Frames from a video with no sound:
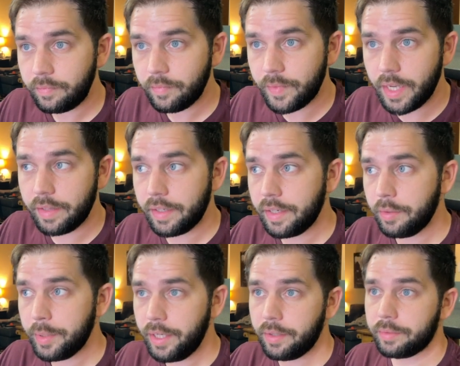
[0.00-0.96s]
And then here
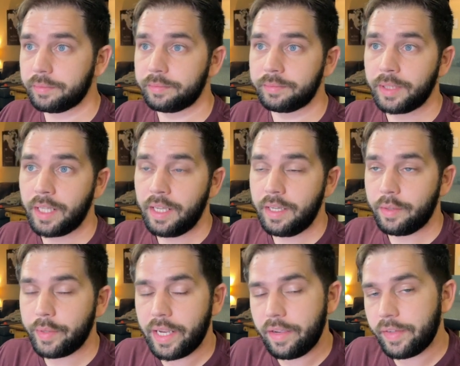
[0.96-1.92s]
we go.
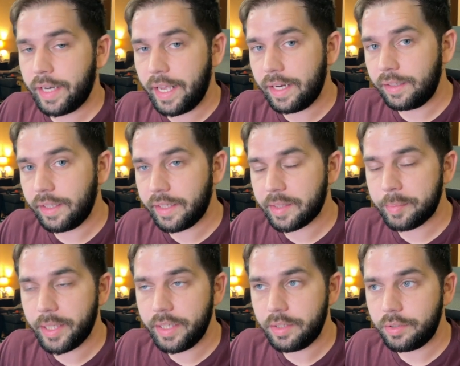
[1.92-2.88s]
We have an analytics
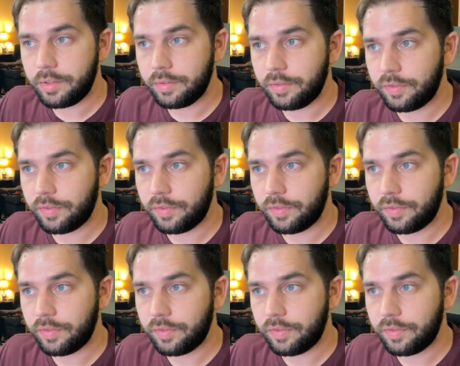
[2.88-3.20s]
page